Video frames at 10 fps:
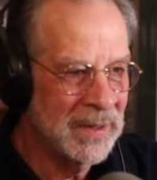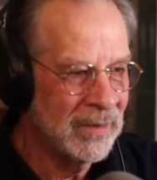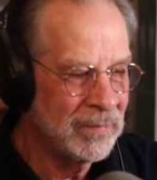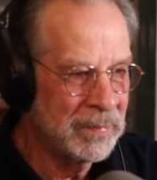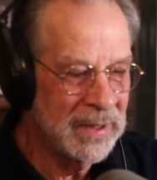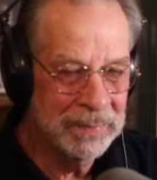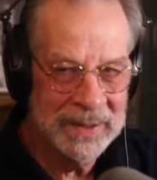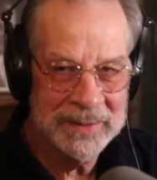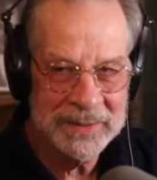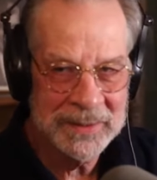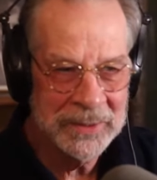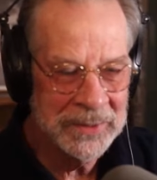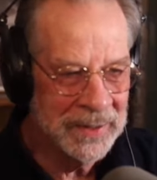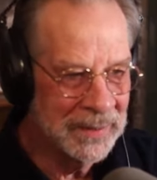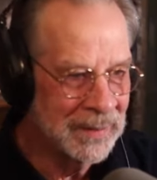of Beeping
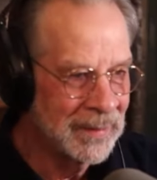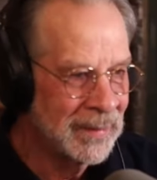Slooty